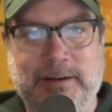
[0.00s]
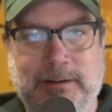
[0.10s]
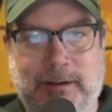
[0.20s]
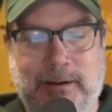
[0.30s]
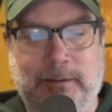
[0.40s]

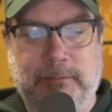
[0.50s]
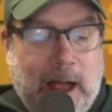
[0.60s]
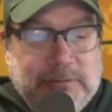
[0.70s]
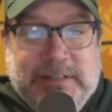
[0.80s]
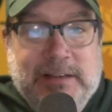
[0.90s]
Uh, I
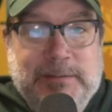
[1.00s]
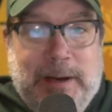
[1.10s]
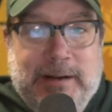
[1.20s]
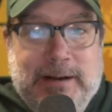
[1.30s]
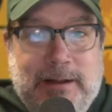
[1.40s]
was asked
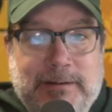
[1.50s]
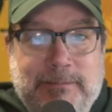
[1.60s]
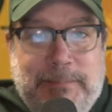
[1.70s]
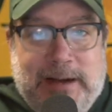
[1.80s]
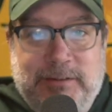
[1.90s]
about it on
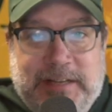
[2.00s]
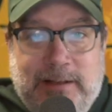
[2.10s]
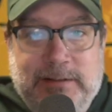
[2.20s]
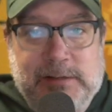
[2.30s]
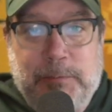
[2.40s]
Packers
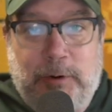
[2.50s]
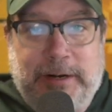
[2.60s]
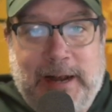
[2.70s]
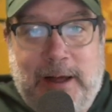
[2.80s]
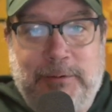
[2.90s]
Daily this morning,
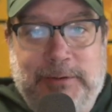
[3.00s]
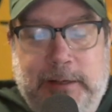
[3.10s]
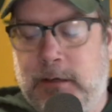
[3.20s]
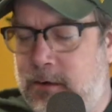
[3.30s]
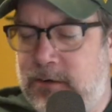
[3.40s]
and I was like,
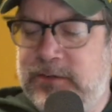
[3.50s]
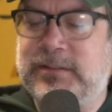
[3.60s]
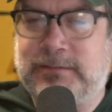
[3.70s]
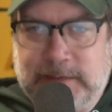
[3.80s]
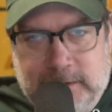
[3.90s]
oh, just,
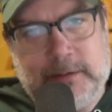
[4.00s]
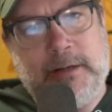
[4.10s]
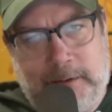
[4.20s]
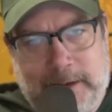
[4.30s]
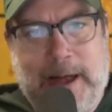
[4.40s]
you know,
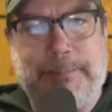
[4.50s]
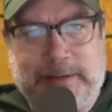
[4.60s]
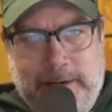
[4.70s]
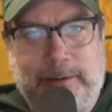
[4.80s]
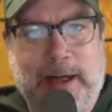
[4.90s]
it'll happen,
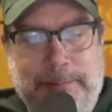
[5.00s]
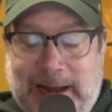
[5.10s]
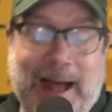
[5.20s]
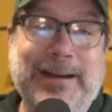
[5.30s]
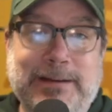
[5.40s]
it'll happen.
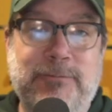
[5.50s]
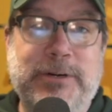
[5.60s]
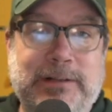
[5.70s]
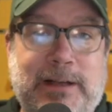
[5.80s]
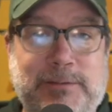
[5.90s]
I didn't
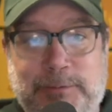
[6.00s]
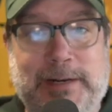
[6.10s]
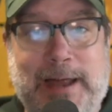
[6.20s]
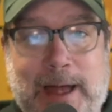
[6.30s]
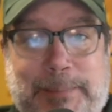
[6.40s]
realize it was
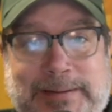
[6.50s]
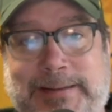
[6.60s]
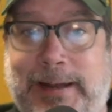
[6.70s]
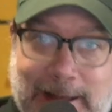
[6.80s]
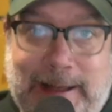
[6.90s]
going to happen
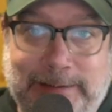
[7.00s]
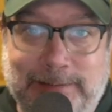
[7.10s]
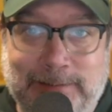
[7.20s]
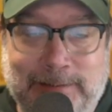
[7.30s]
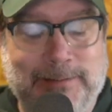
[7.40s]
today,
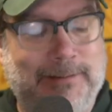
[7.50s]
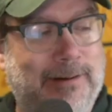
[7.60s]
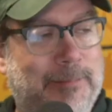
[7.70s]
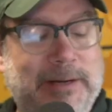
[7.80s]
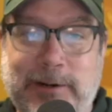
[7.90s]

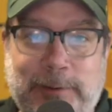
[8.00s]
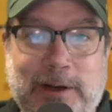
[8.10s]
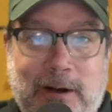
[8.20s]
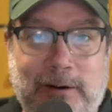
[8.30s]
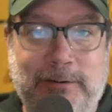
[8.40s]
uh, but here we
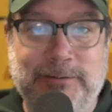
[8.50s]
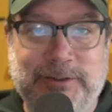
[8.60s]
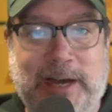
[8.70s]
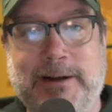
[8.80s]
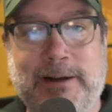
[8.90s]
are,
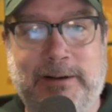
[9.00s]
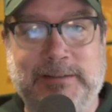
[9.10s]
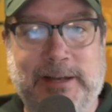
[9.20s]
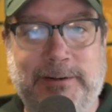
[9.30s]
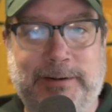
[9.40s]
Jaire
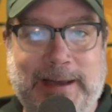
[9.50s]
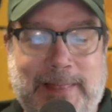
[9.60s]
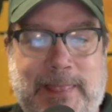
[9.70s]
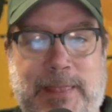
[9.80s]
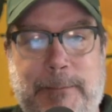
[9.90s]
Alexander
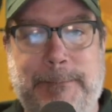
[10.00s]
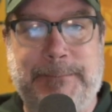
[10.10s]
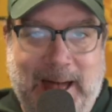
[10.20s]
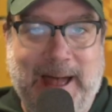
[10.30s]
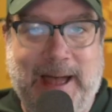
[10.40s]
getting the
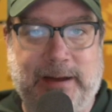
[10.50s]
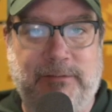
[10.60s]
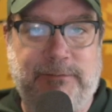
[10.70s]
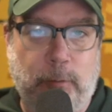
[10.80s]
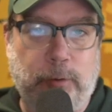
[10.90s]
bag, a
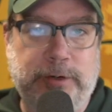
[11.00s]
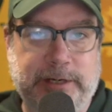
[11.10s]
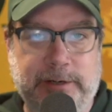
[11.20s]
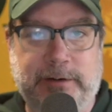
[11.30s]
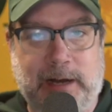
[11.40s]

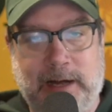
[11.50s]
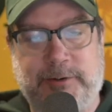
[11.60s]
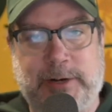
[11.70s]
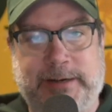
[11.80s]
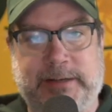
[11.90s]
four-year
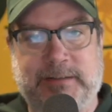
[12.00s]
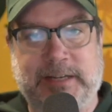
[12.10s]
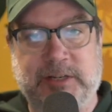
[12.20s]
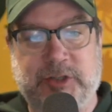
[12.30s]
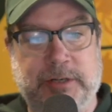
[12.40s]
contract
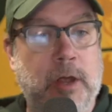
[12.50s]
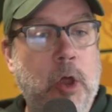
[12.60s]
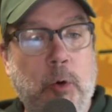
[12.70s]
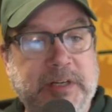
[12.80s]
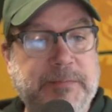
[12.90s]
extension,
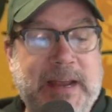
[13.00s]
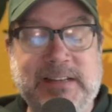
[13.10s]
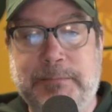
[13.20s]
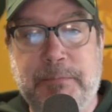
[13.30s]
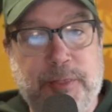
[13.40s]
which pays
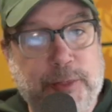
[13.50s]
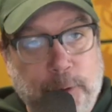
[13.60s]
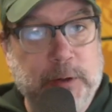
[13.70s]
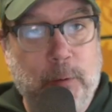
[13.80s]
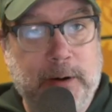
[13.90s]
him
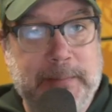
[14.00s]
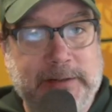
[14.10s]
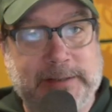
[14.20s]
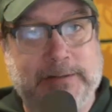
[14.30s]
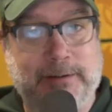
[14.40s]
thirty-one
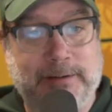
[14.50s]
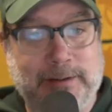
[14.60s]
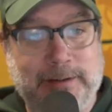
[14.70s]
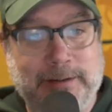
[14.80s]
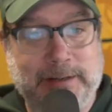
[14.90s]
million dollars
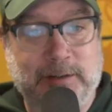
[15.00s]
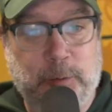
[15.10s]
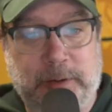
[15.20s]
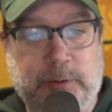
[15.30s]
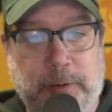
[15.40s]
in
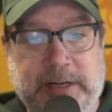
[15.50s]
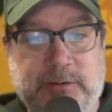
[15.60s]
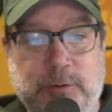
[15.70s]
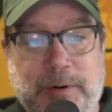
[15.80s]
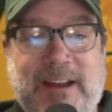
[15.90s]
twenty
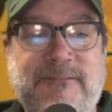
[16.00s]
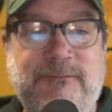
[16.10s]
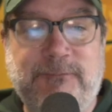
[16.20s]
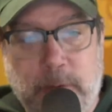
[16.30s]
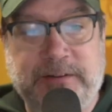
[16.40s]
twenty-two and
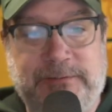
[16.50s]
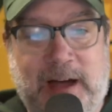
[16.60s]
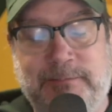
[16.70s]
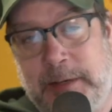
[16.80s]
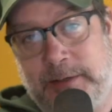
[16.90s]

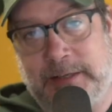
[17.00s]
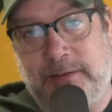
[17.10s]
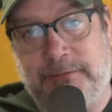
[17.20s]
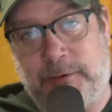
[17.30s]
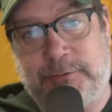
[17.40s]
forty-five million dollars in the
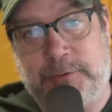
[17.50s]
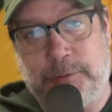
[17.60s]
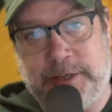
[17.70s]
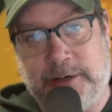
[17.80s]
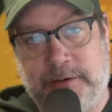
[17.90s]
first two
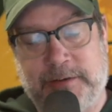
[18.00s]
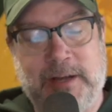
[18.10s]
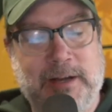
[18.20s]
years.